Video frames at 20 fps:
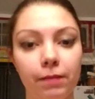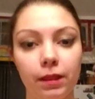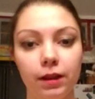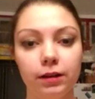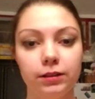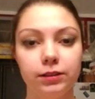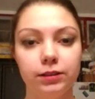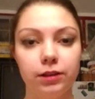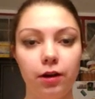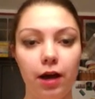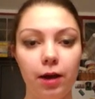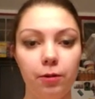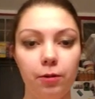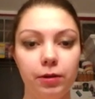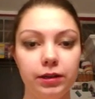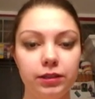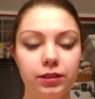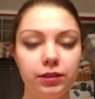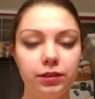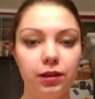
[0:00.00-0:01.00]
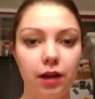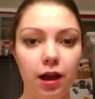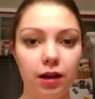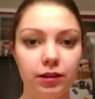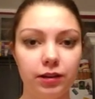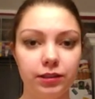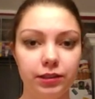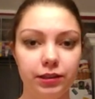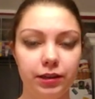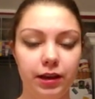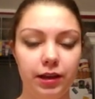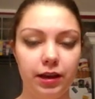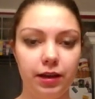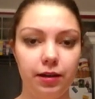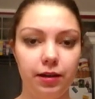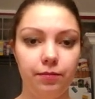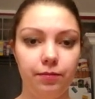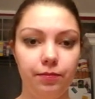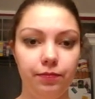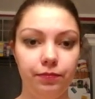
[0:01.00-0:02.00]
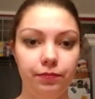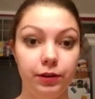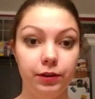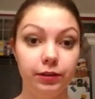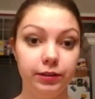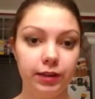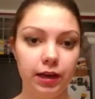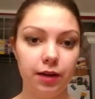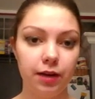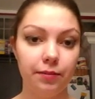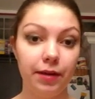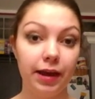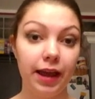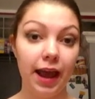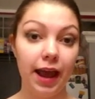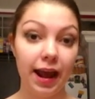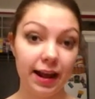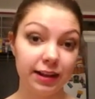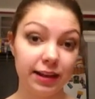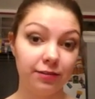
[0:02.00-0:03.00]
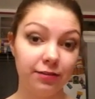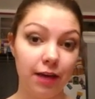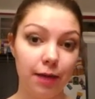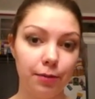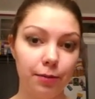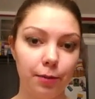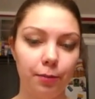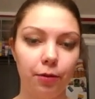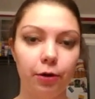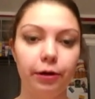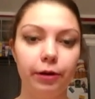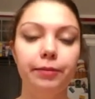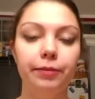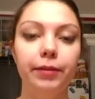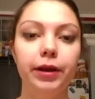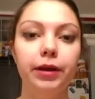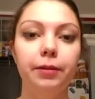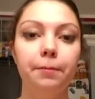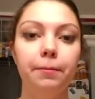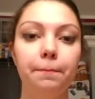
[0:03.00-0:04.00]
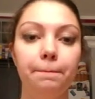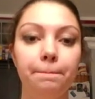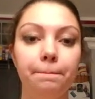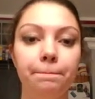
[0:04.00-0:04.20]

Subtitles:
so I went to talk to him to set up my ASVAB appointment,